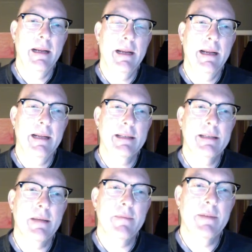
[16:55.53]
it's
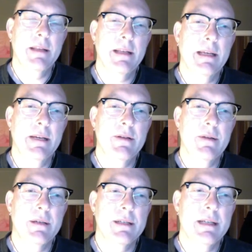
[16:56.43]
something that gives you
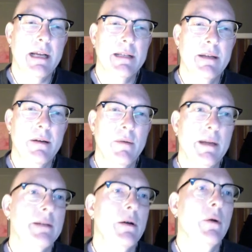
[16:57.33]
a sense. You don't
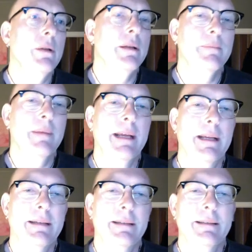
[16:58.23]
want to totally make
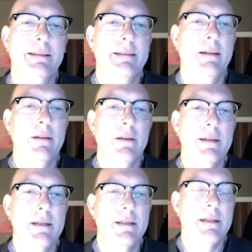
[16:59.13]
all your
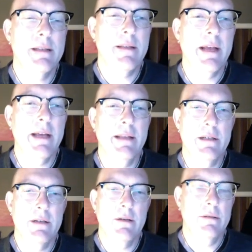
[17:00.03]
decisions on that
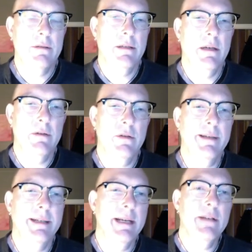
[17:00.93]
unless you're, you know,
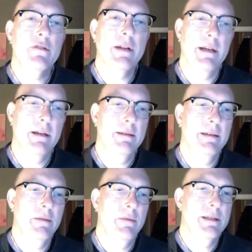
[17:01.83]
doing day trading.
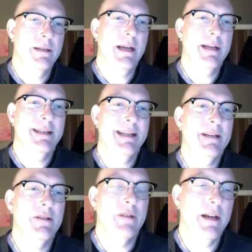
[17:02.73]
In which case day
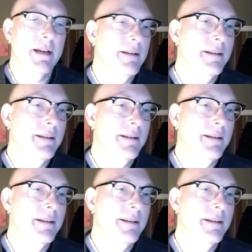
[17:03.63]
trading,